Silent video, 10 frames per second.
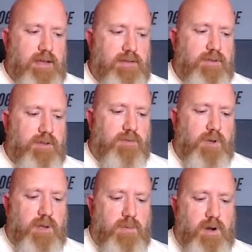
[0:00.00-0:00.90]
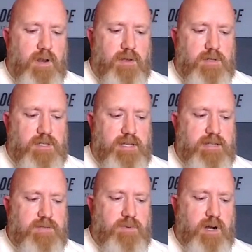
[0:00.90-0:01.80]
it's really one of those
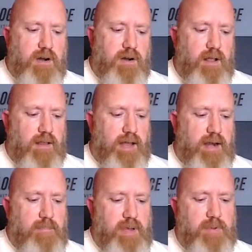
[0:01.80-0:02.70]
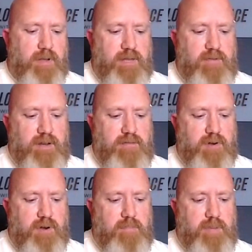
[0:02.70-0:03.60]
things where a lot of people, even if
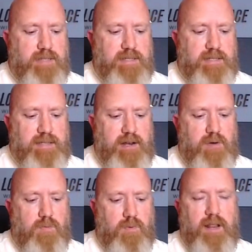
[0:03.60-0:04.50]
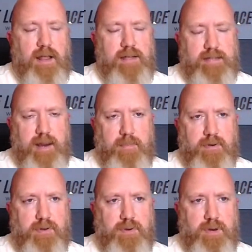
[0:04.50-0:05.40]
they're in business, they don't realize the
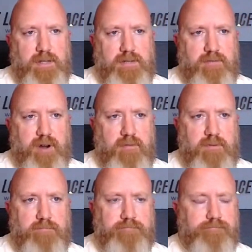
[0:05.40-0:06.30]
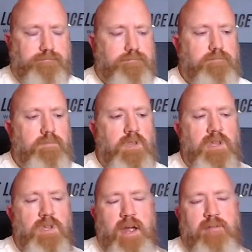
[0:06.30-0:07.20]
opportunities in front of them.
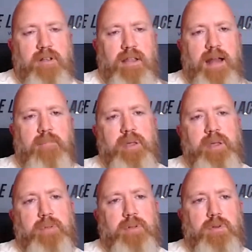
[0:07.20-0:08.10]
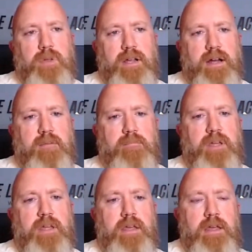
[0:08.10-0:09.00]
You have a lot of people who
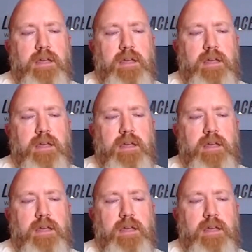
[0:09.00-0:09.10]
become